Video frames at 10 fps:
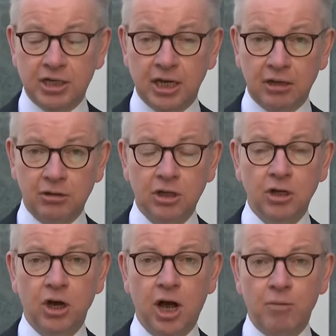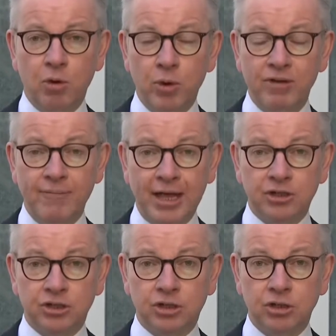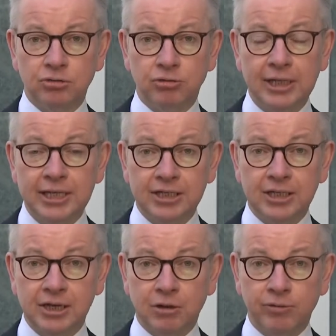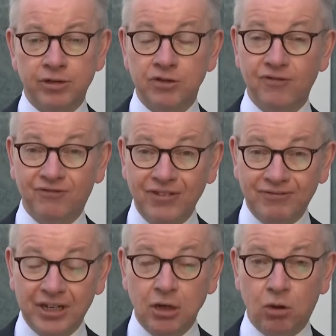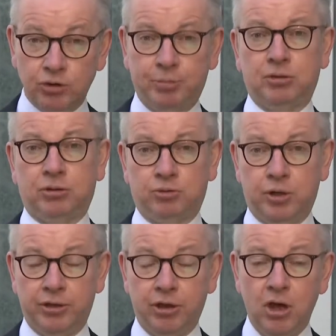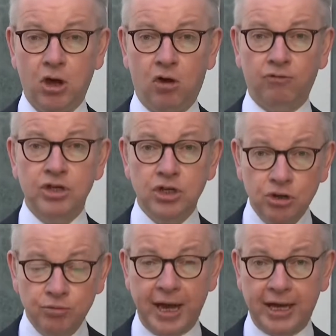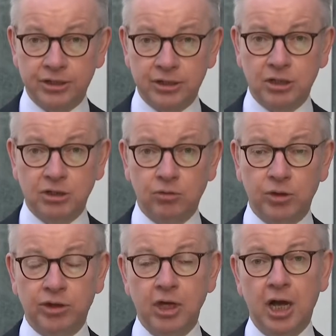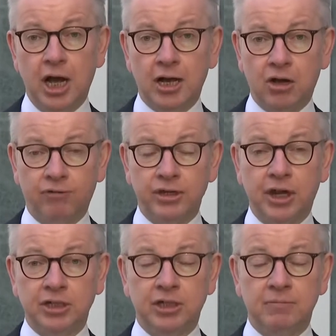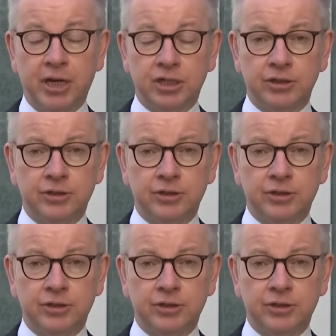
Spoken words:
Nightingale, we've managed to release the equivalent of 50 hospitals worth of new beds to deal with COVID-19